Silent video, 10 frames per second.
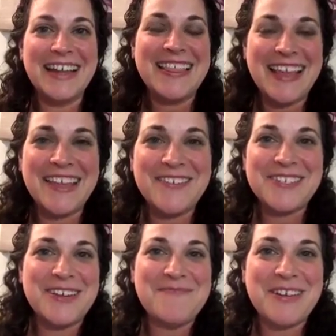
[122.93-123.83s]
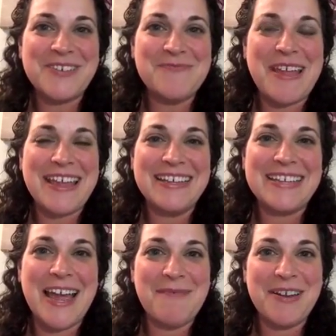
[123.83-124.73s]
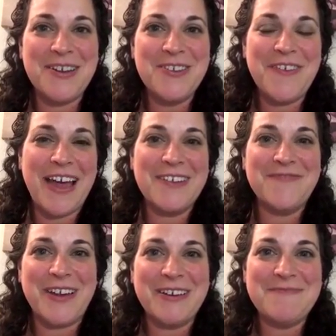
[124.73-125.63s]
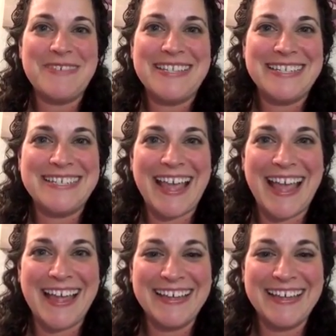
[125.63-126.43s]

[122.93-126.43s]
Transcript: thank you so much for making time. I know you've had a very busy day.